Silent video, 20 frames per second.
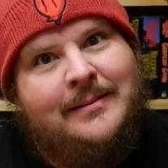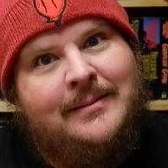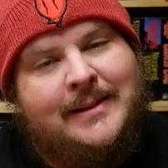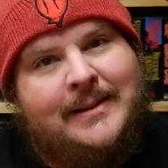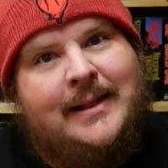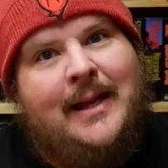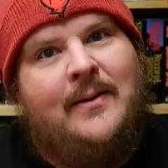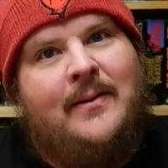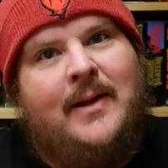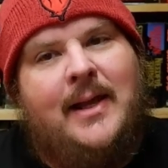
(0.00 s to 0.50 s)

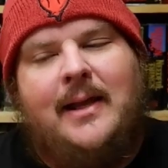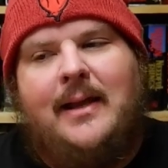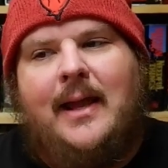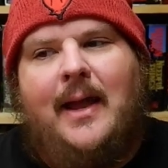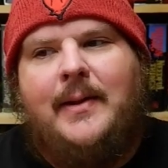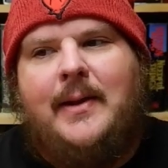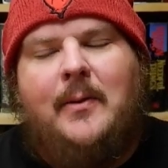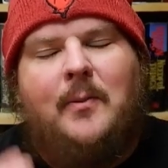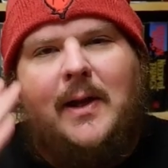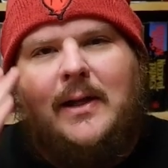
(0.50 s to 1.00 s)
Staring
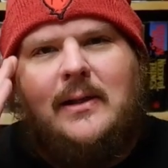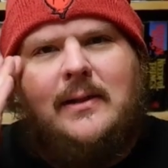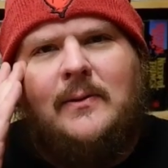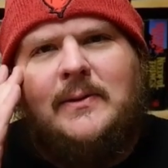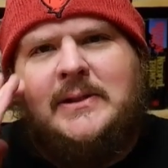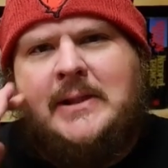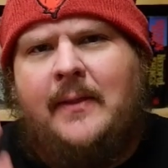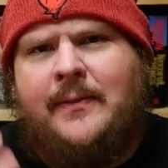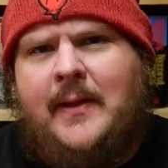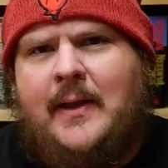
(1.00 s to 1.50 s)
at what there
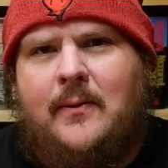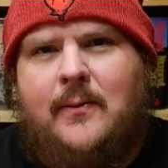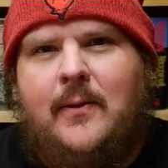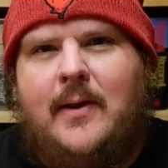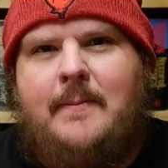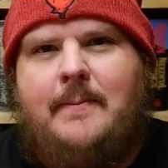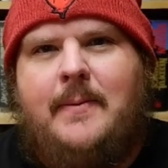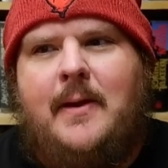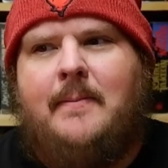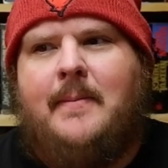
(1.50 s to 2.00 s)
was nothing
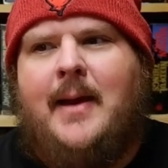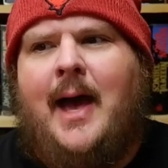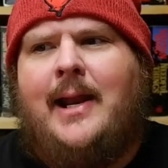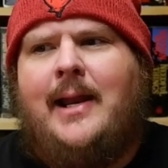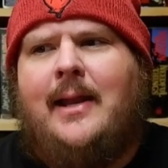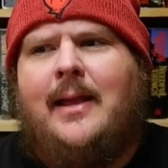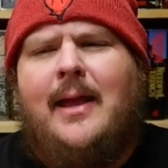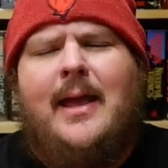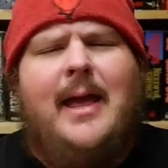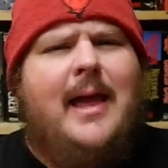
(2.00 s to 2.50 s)
creepy
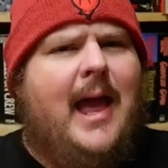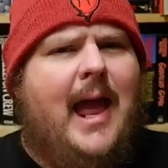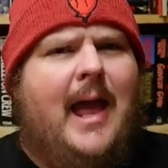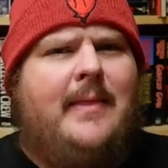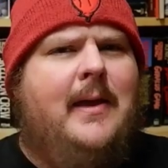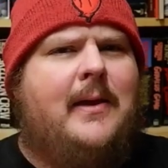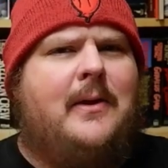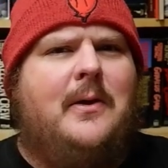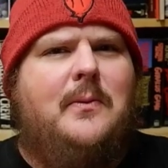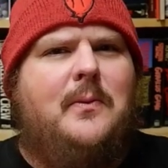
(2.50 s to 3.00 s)
about it,
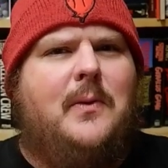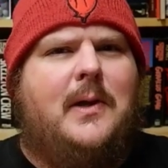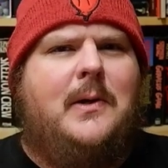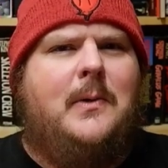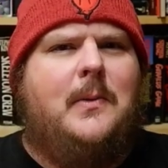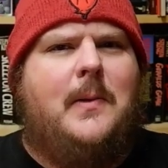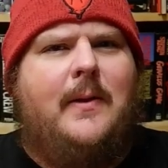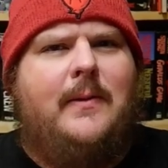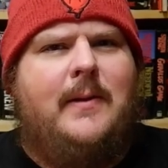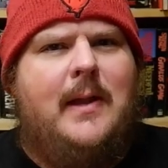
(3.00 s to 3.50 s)
and then her running
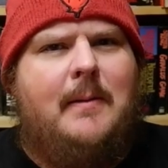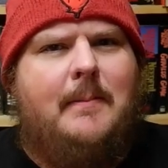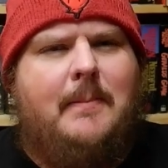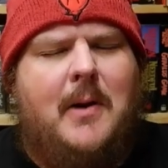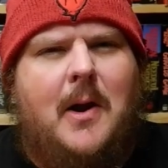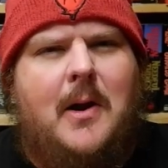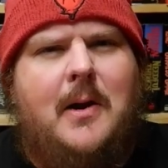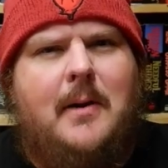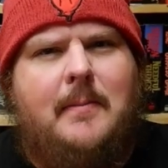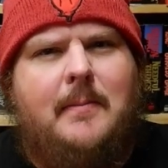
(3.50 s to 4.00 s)
around the
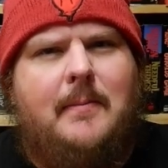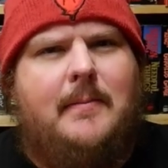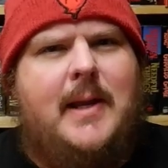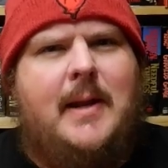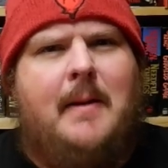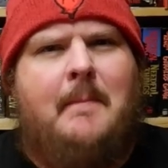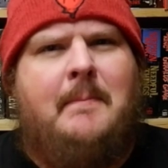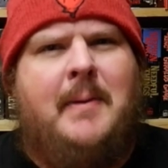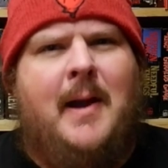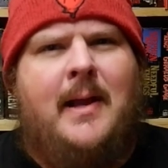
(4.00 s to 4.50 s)

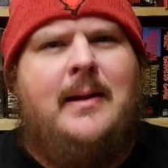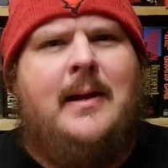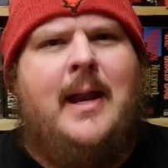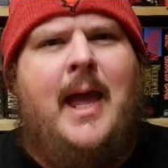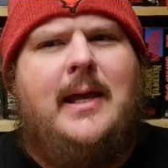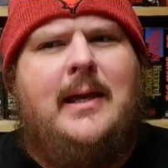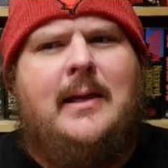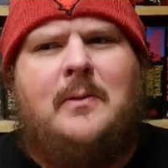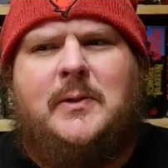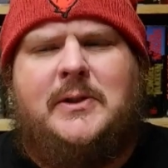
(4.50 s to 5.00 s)
apartment butt
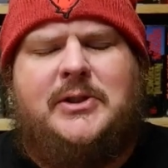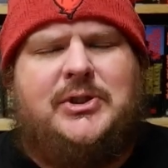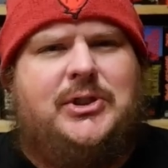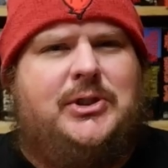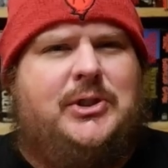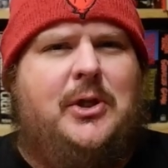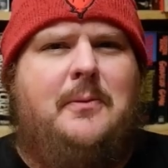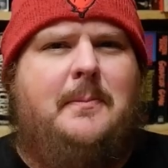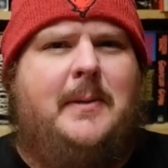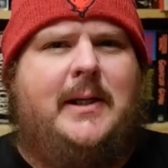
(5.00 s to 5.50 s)
naked was
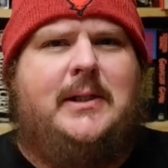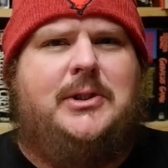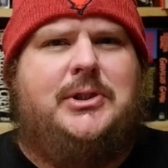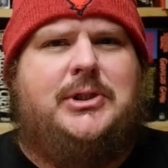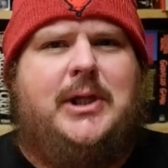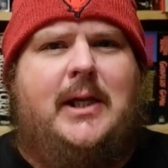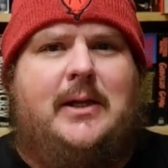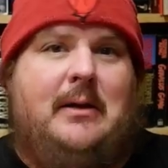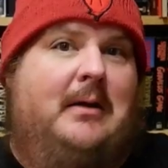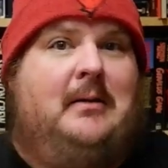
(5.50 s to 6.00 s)
stupid as
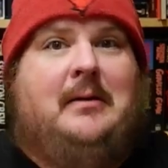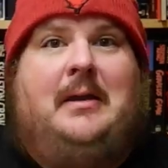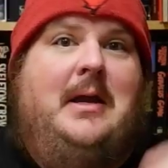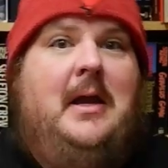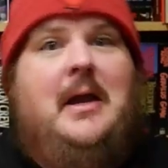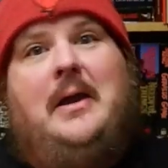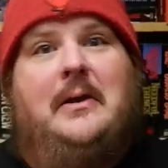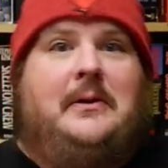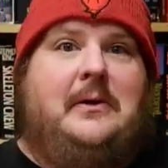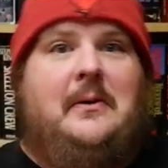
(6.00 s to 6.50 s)
shit. Her
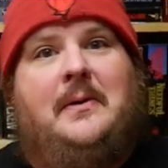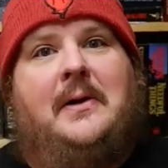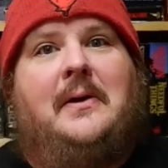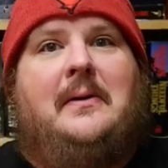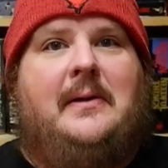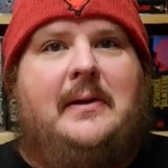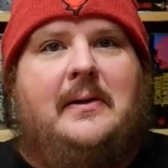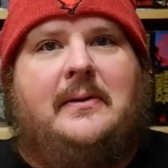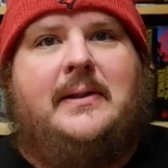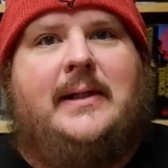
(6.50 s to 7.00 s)
doing
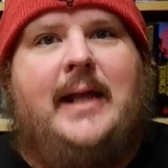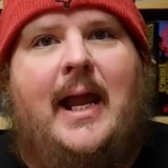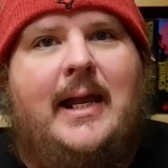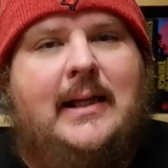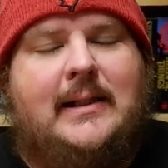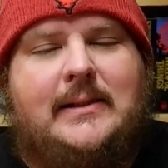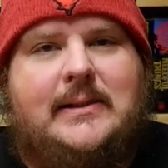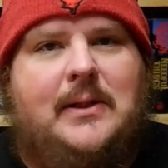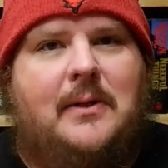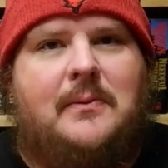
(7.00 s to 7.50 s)
her little
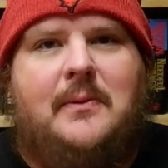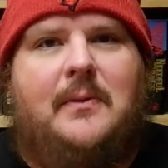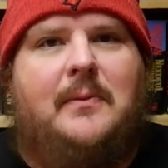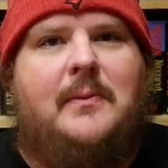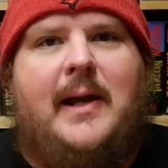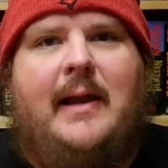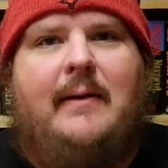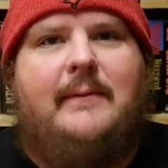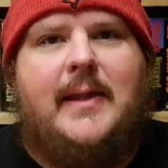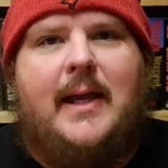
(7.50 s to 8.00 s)
dance or
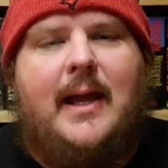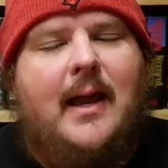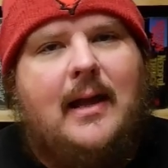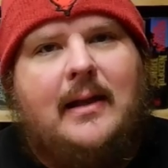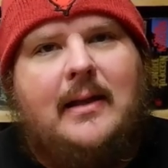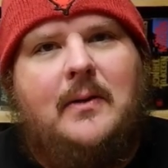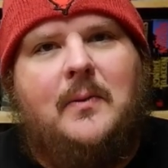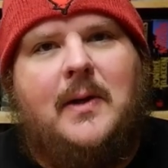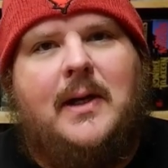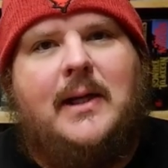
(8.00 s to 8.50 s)
whatever the
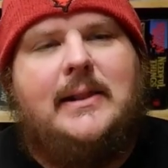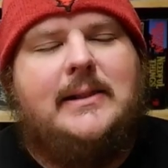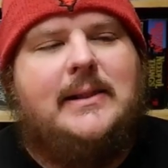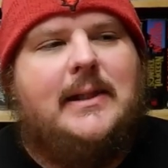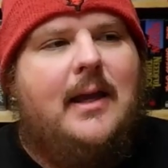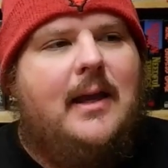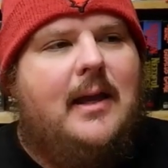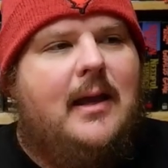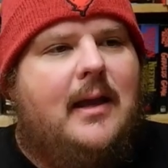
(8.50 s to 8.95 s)
hell it was,